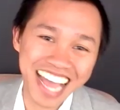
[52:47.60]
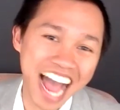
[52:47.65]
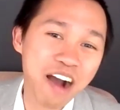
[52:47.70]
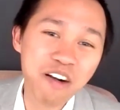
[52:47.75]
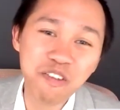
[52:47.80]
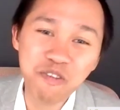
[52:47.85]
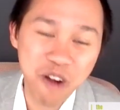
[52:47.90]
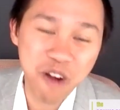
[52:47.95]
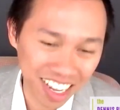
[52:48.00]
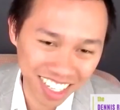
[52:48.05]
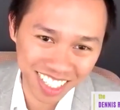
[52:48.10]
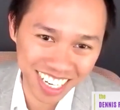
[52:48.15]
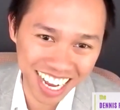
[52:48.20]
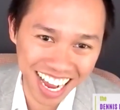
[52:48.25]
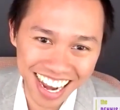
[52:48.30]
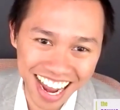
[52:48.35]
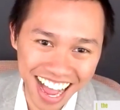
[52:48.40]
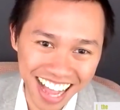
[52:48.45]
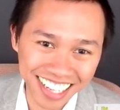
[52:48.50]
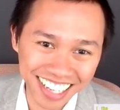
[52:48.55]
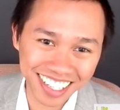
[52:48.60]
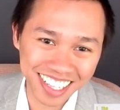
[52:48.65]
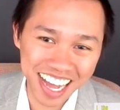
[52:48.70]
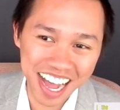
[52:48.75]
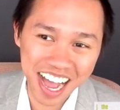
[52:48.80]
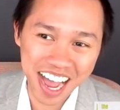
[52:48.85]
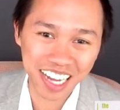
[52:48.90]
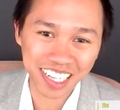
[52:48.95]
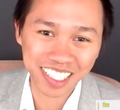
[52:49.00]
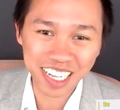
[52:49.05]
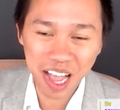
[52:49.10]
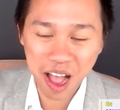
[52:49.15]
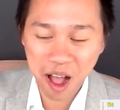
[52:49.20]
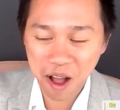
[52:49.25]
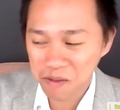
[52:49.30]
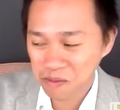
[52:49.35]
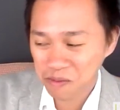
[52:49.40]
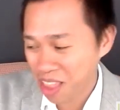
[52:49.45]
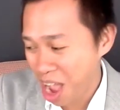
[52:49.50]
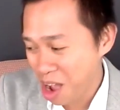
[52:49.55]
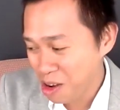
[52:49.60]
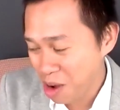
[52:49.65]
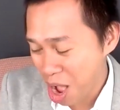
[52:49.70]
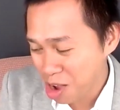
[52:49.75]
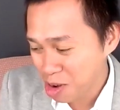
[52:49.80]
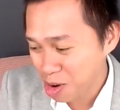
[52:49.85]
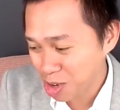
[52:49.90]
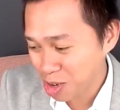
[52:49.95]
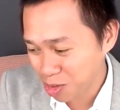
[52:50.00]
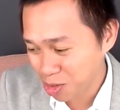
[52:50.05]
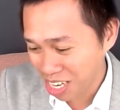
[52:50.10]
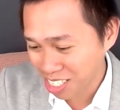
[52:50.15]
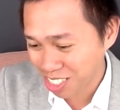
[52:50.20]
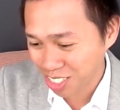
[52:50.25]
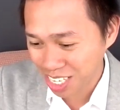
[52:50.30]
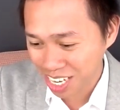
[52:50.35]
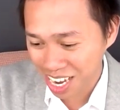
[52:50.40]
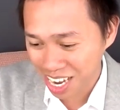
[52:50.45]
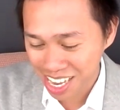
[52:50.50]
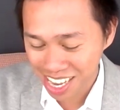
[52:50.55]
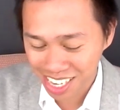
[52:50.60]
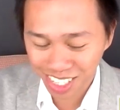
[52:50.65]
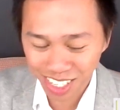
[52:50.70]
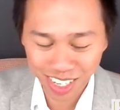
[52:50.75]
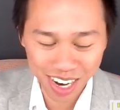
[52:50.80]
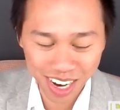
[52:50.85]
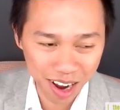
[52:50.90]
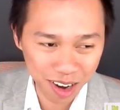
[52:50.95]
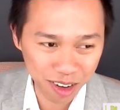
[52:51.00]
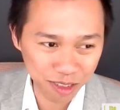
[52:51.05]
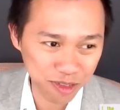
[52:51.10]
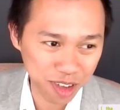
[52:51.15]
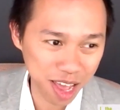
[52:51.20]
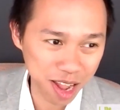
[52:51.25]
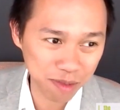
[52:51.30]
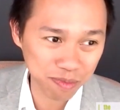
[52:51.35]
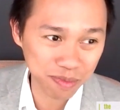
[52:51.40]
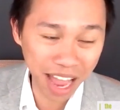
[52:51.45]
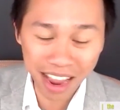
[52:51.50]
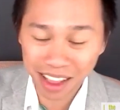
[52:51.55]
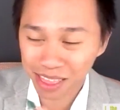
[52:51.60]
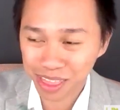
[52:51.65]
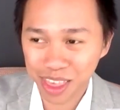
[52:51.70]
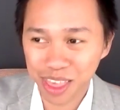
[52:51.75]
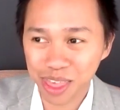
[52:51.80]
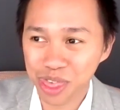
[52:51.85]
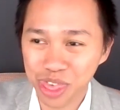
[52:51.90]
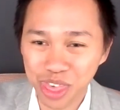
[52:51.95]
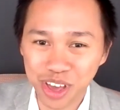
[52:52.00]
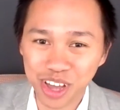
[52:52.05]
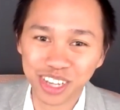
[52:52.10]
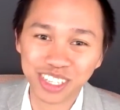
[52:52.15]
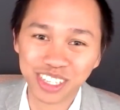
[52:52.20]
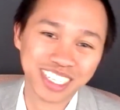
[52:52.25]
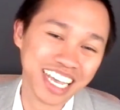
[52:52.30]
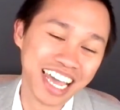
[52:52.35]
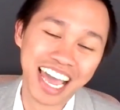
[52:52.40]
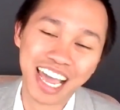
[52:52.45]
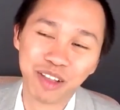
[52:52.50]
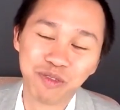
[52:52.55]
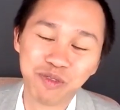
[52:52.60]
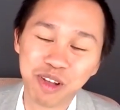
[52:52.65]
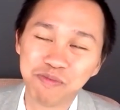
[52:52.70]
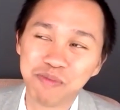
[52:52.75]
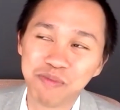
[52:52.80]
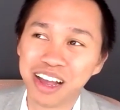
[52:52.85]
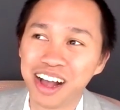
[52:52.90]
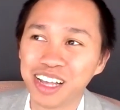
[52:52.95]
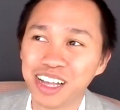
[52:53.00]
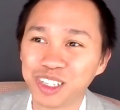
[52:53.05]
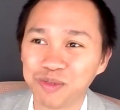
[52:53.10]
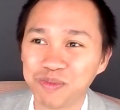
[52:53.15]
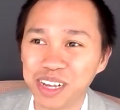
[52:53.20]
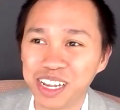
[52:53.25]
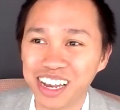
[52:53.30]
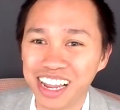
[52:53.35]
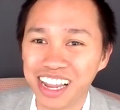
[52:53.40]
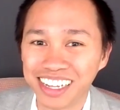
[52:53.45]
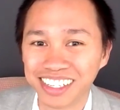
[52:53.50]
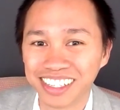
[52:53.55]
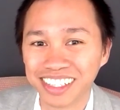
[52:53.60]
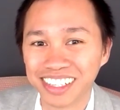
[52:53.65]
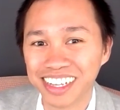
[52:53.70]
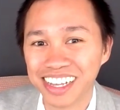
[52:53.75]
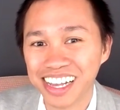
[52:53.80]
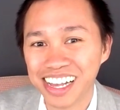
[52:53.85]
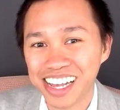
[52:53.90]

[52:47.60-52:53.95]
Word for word: person. I watched that last night. Um, I, I was watching a Hitchcock film, nineteen thirty-eight, with my husband last